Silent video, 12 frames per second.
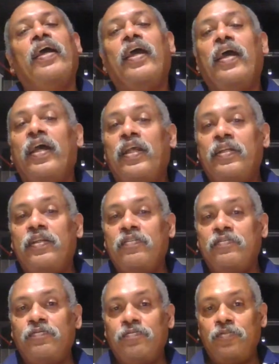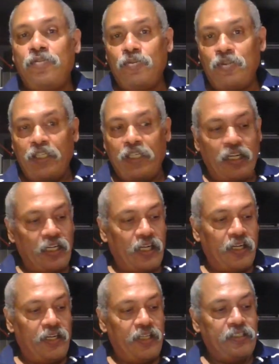And to the young
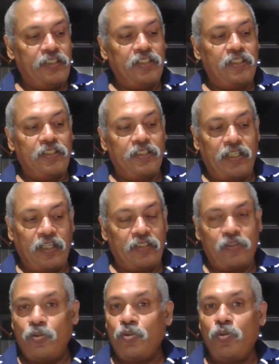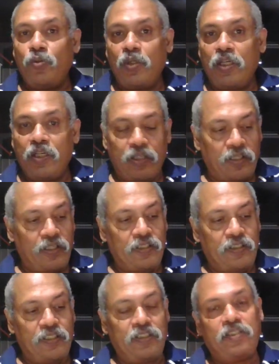architects here and those who are
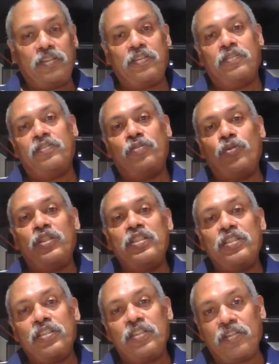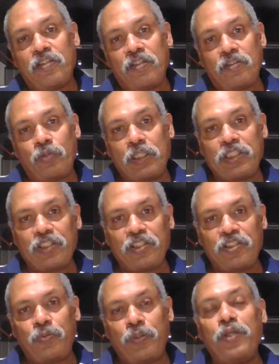just students watching
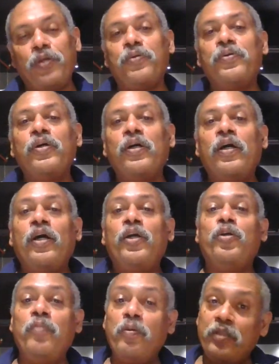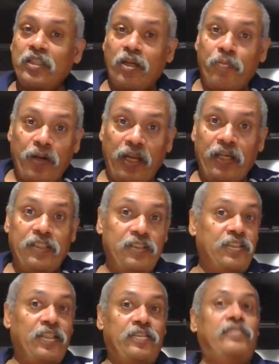this video, you may be
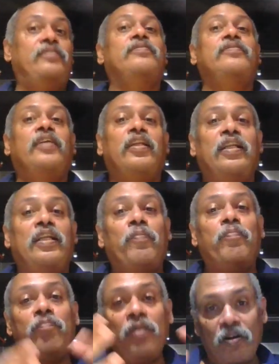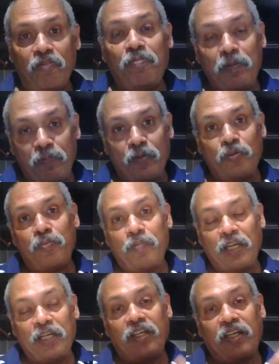surprised that the number of people who
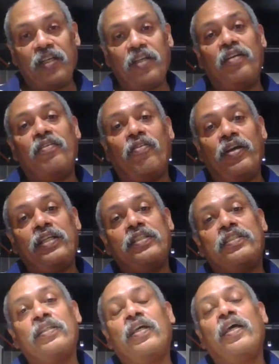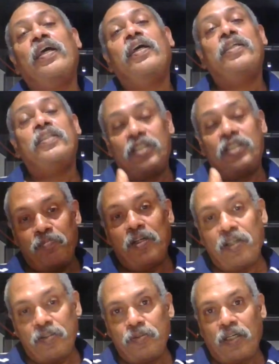make technical drawings
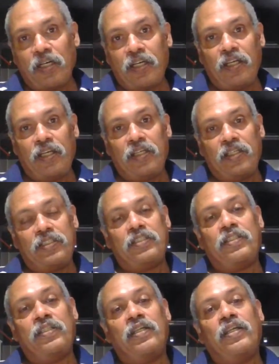similar to architects,